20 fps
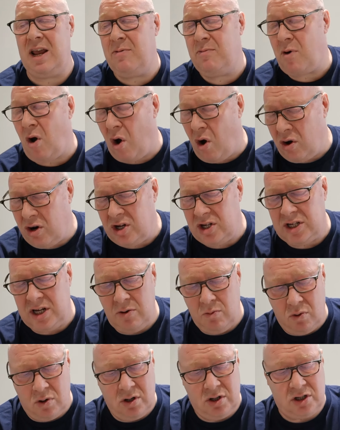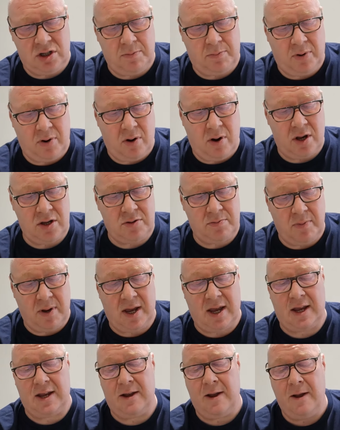It honestly wouldn't surprise
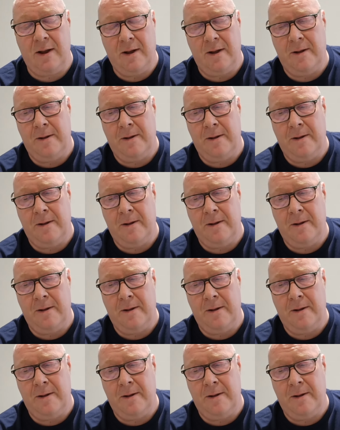me